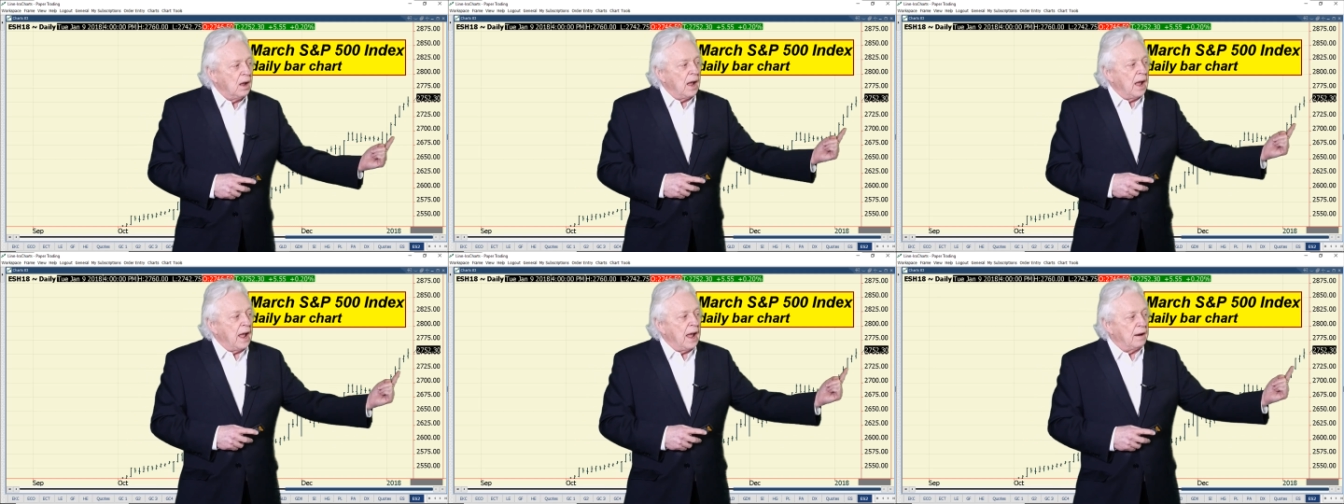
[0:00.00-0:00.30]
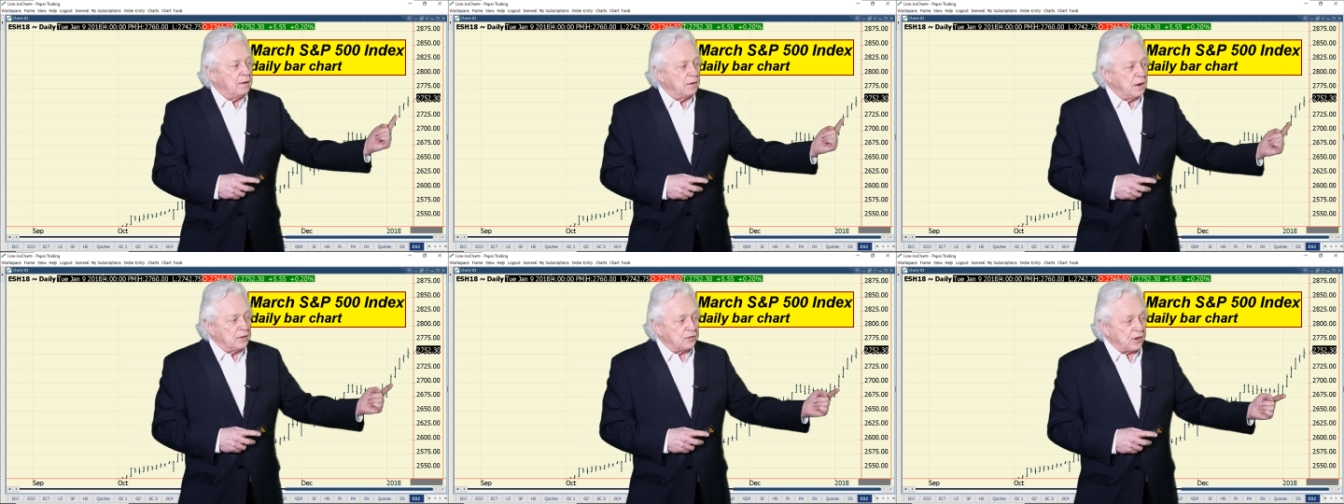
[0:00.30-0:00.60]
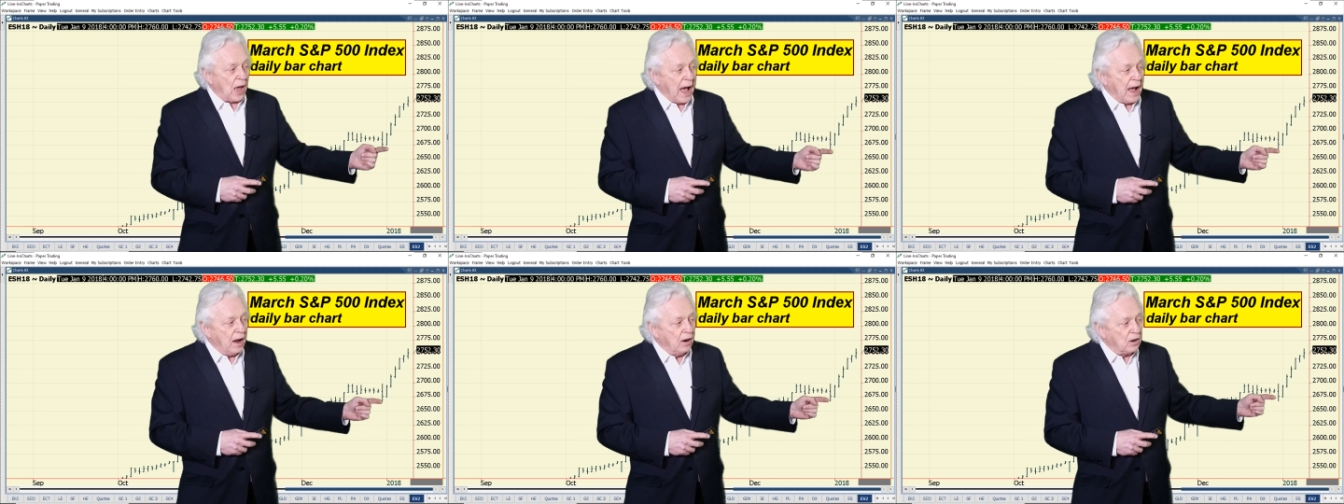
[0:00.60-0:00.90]
And as
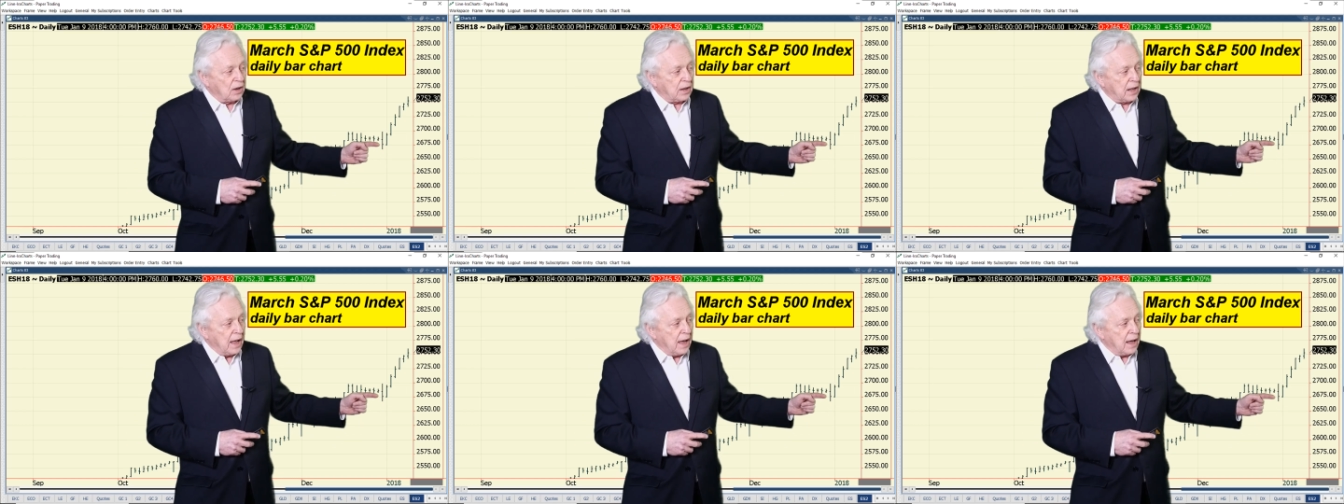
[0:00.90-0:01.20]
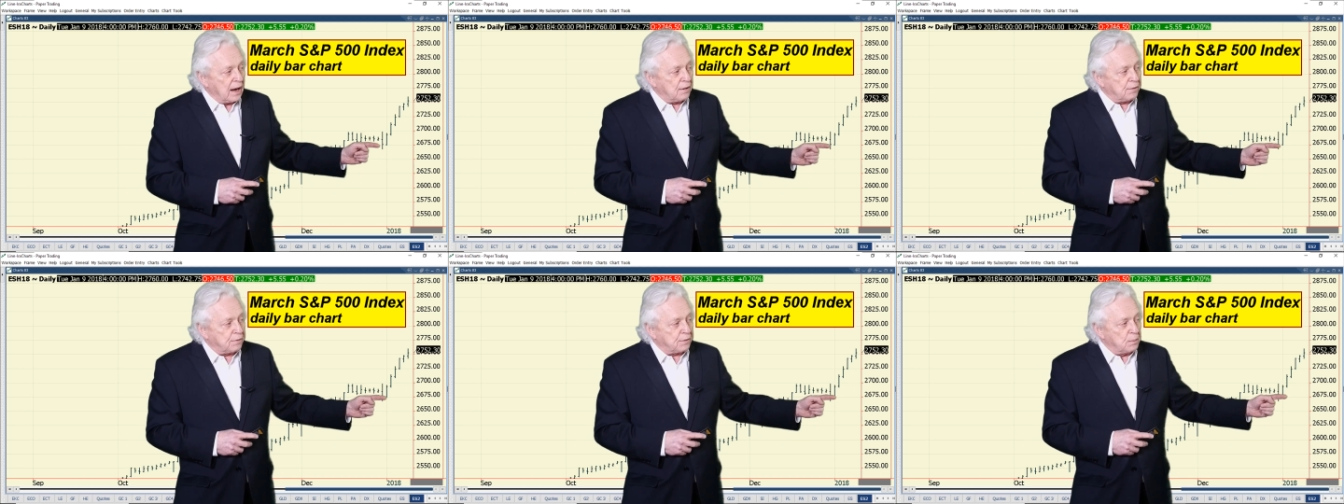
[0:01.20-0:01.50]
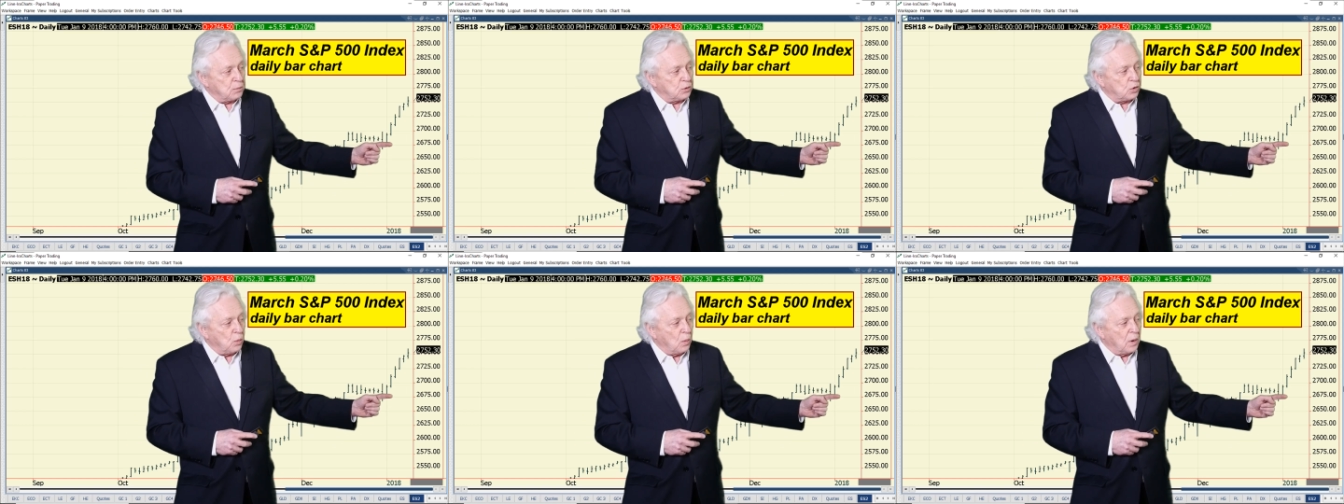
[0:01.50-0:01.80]
I look at it
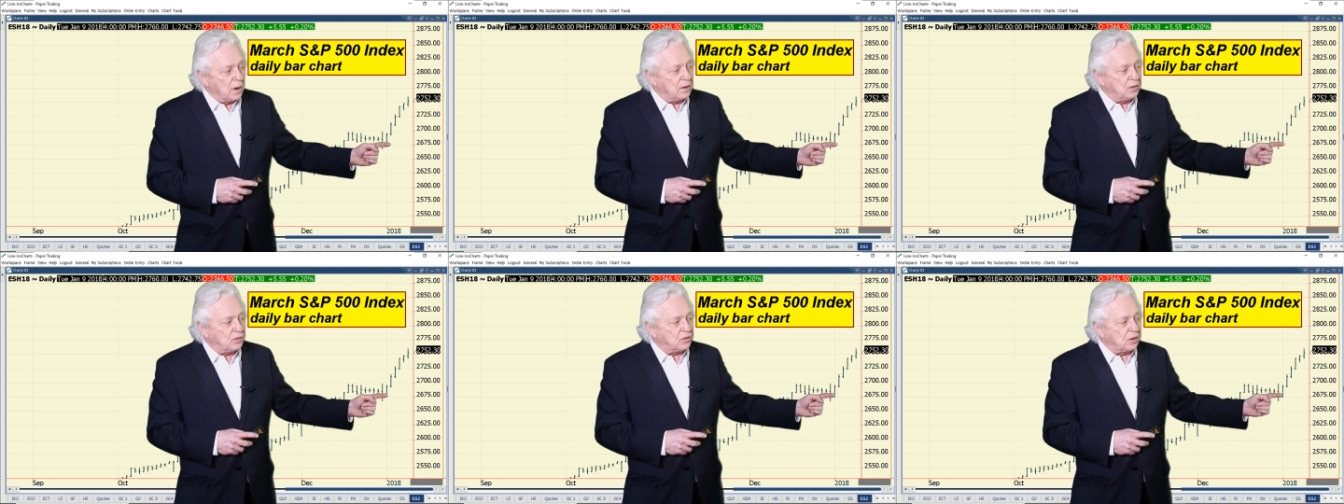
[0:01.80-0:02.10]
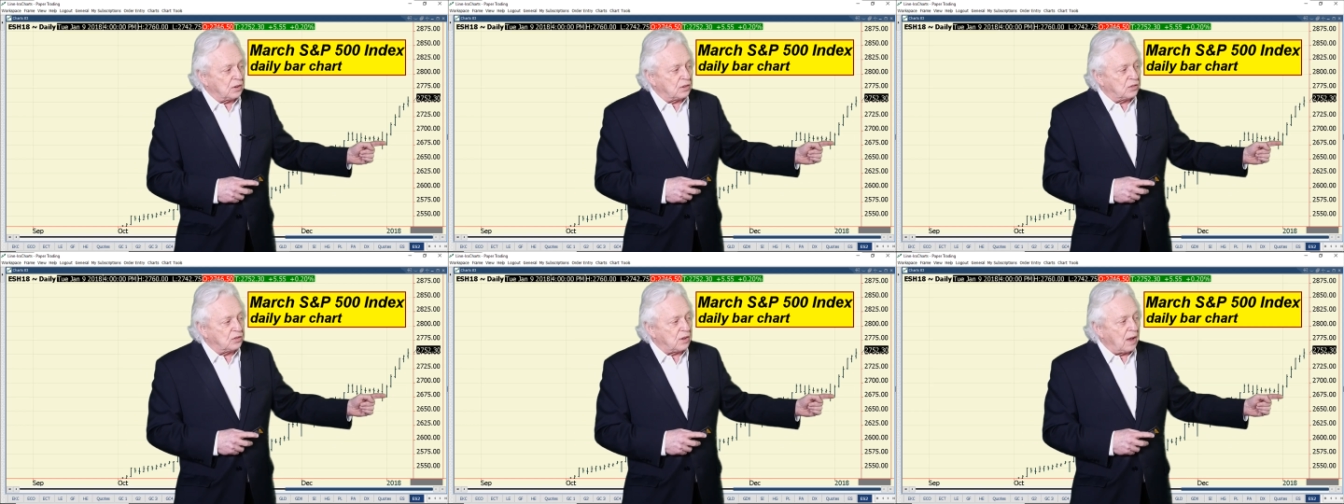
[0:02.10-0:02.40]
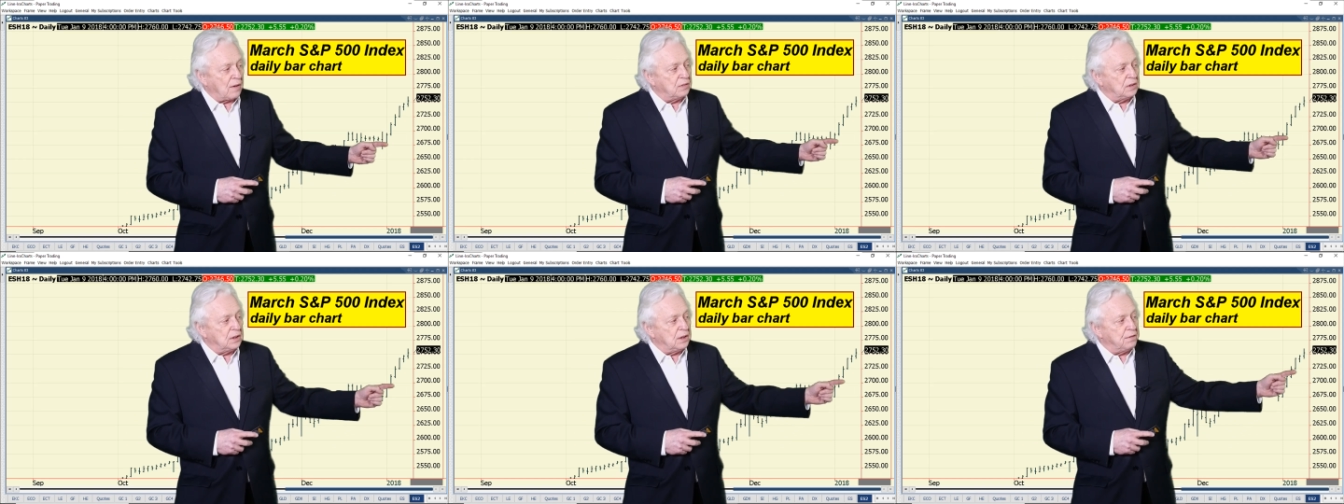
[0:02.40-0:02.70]
from
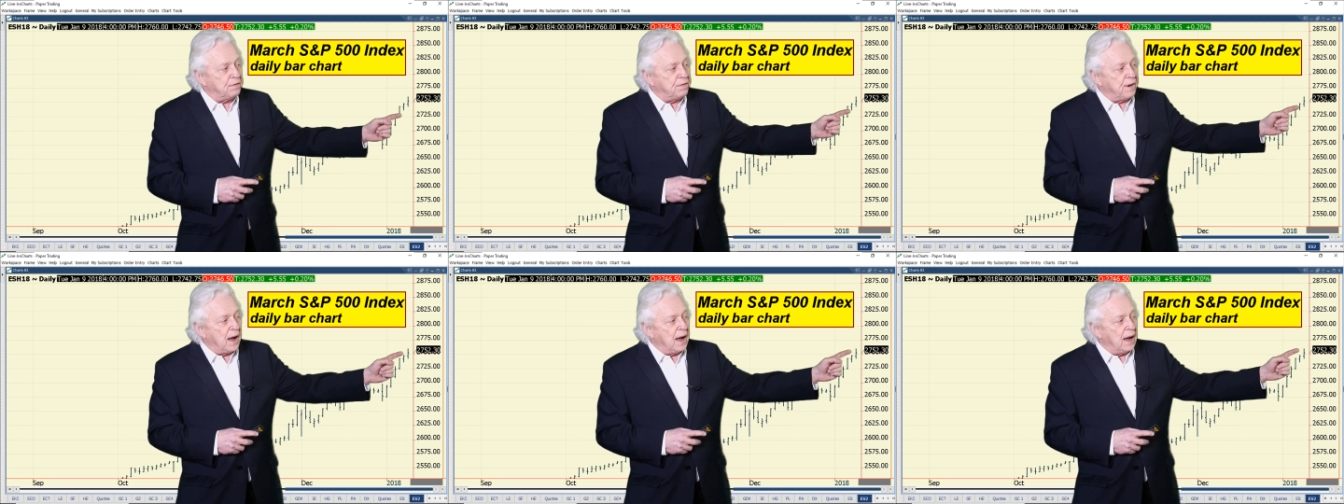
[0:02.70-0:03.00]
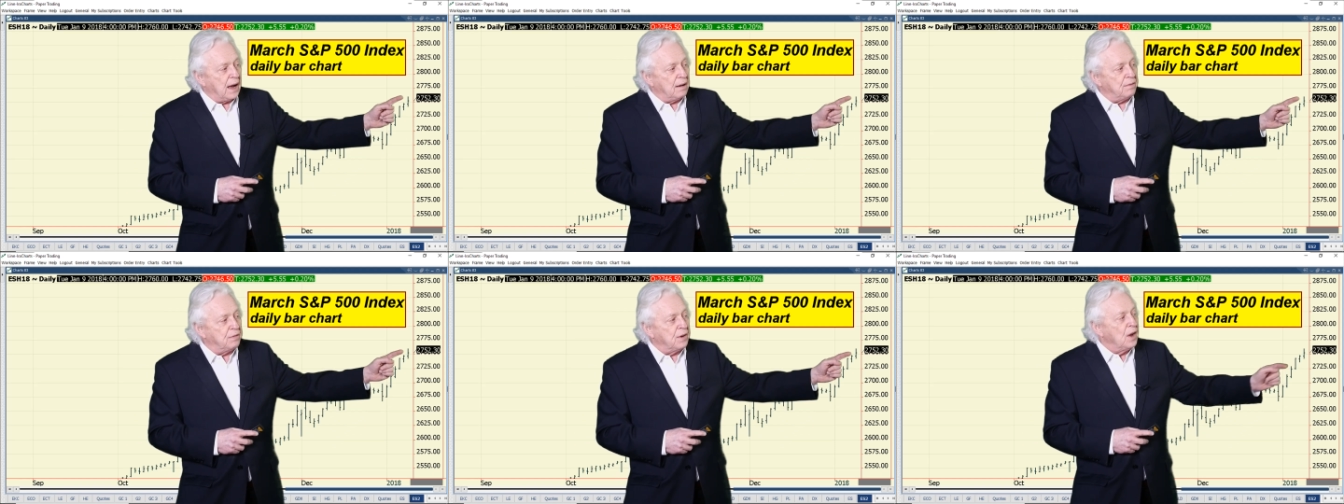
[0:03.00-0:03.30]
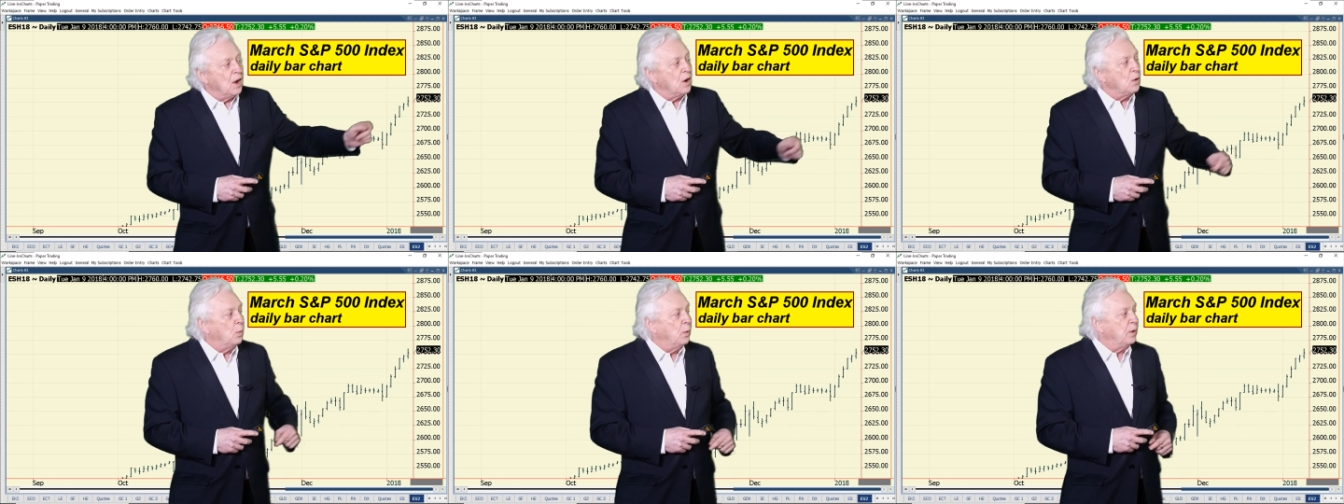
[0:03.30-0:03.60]

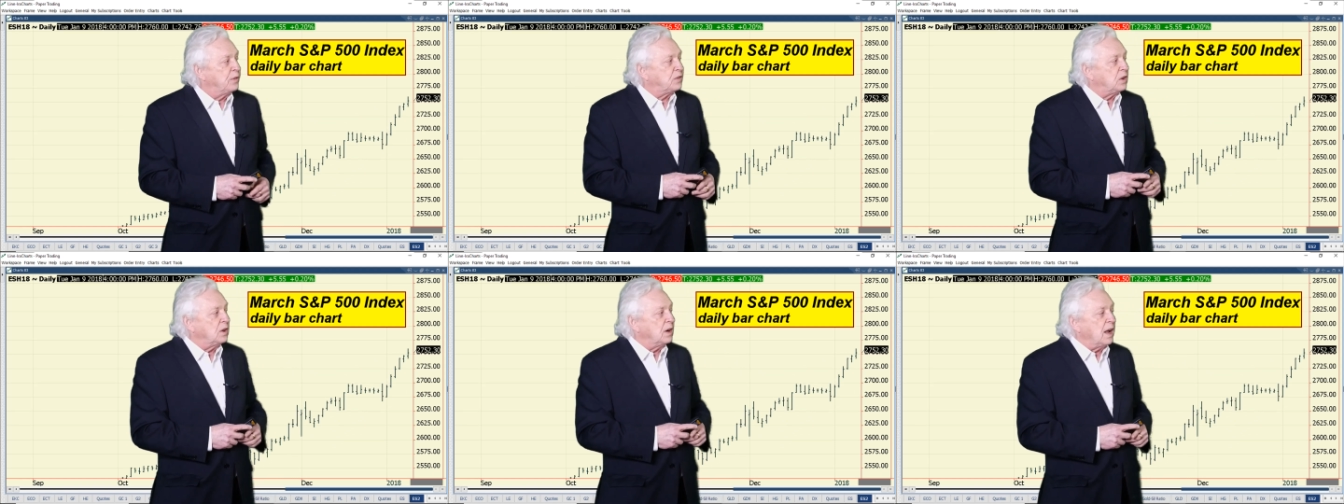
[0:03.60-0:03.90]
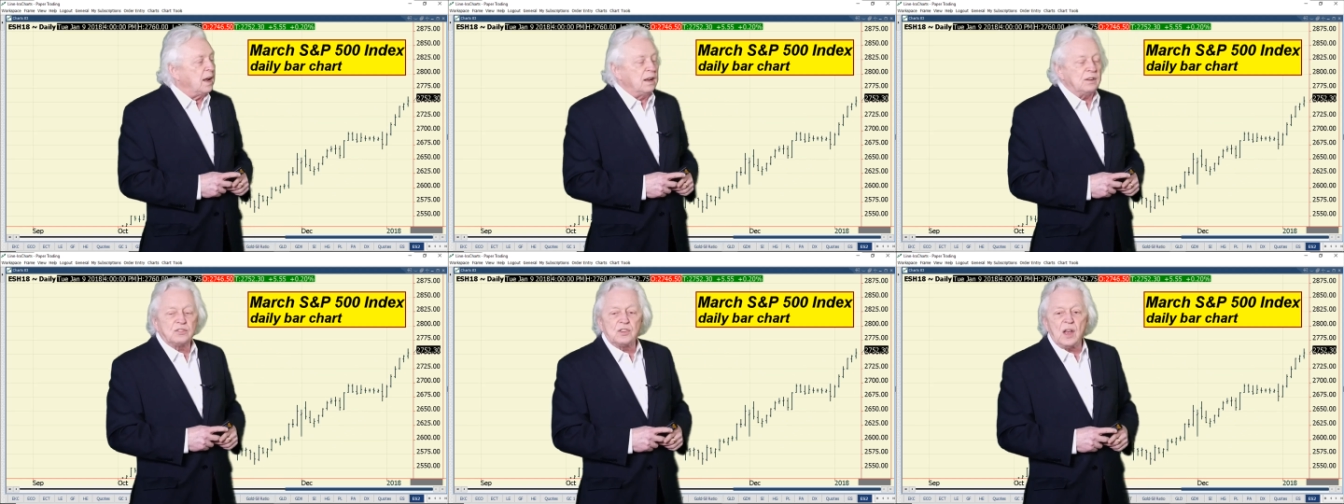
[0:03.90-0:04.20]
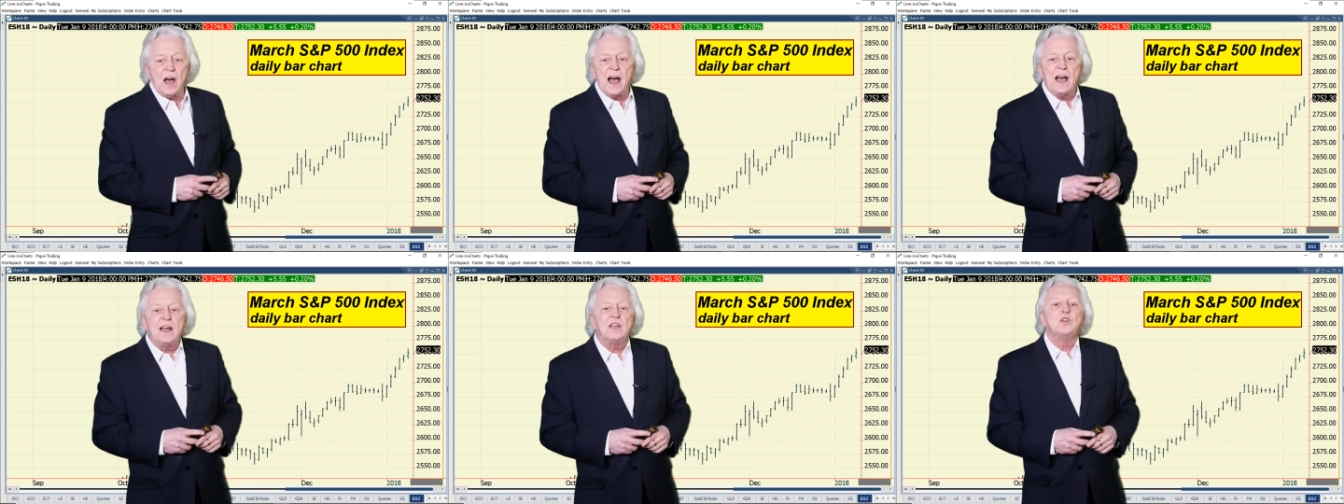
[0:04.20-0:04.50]
2675 with today's high,